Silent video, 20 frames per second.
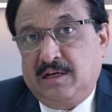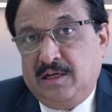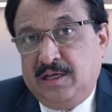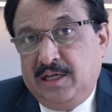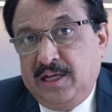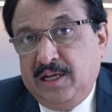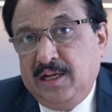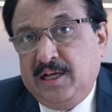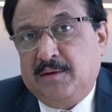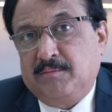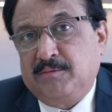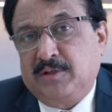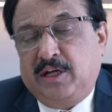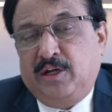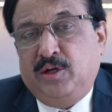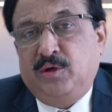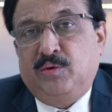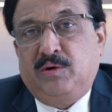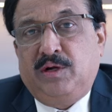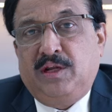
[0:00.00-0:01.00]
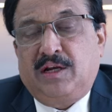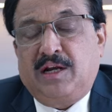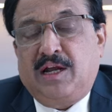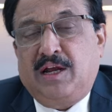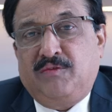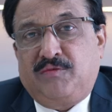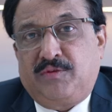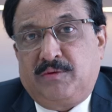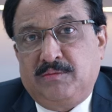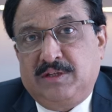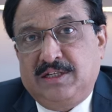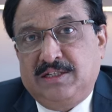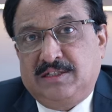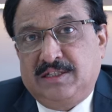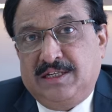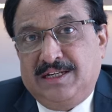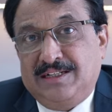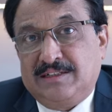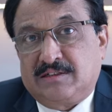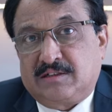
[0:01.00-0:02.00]
income that you derive from this
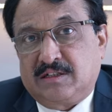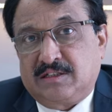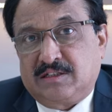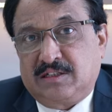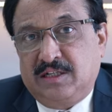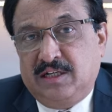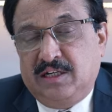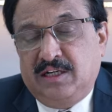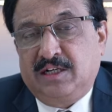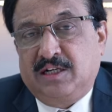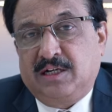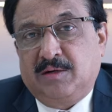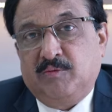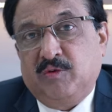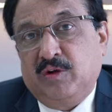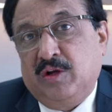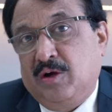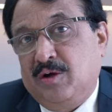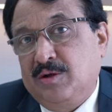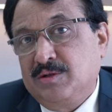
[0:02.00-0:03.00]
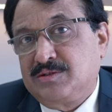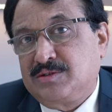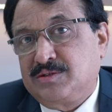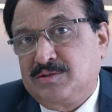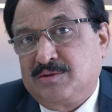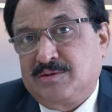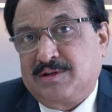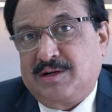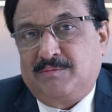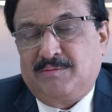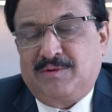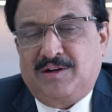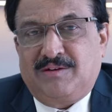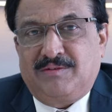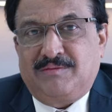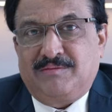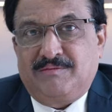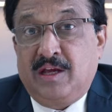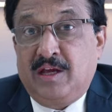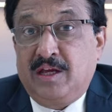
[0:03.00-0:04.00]
interest income will also come
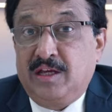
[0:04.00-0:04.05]
down.